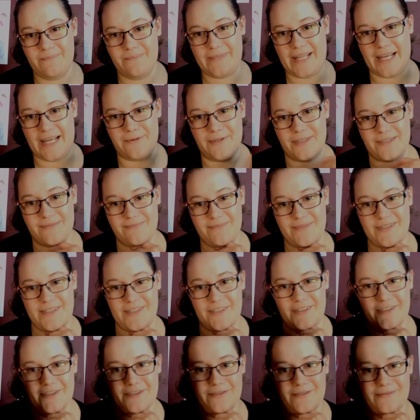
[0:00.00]
get one, so
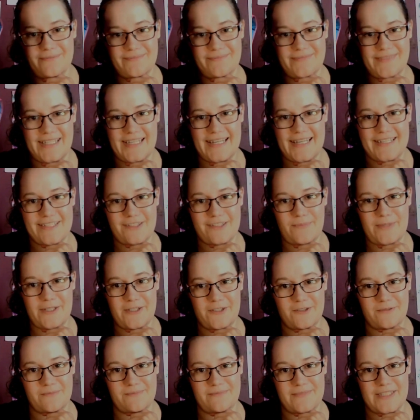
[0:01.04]
I had to
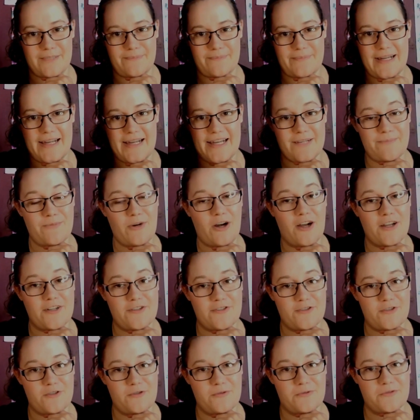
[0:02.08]
pick up this bag. But I
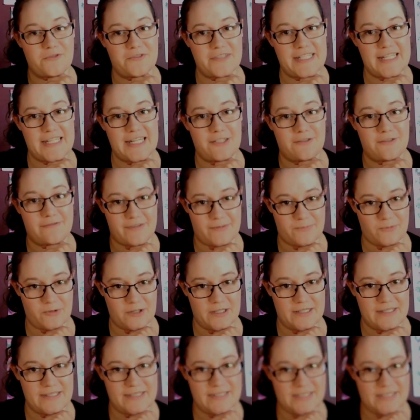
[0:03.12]
do really love the
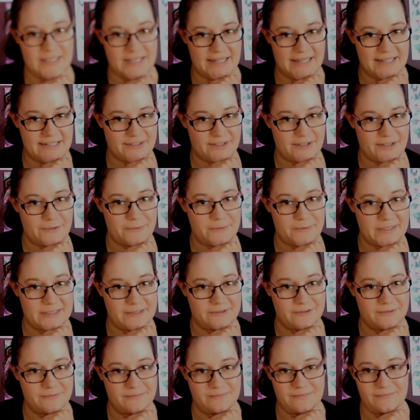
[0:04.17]
print and I
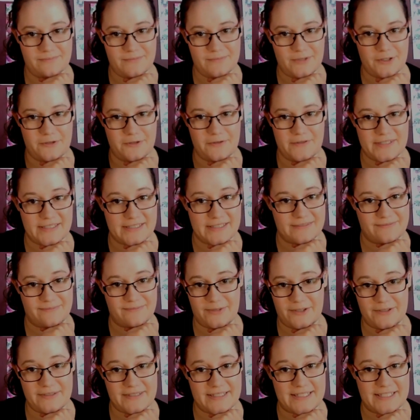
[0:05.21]
will use it
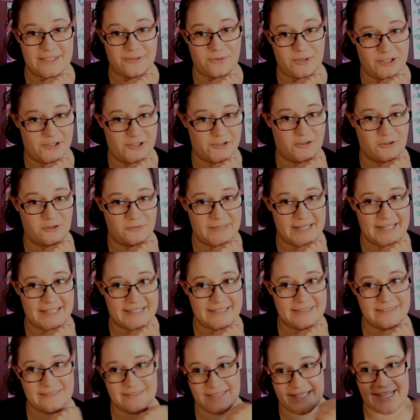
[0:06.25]
because it is quite a strong
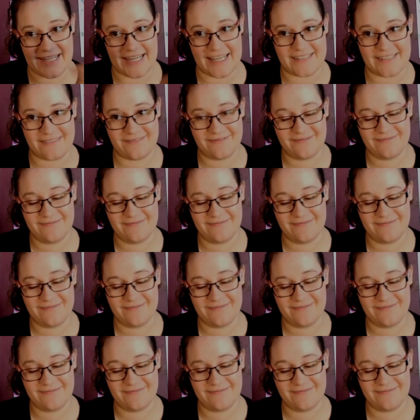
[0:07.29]
bag again.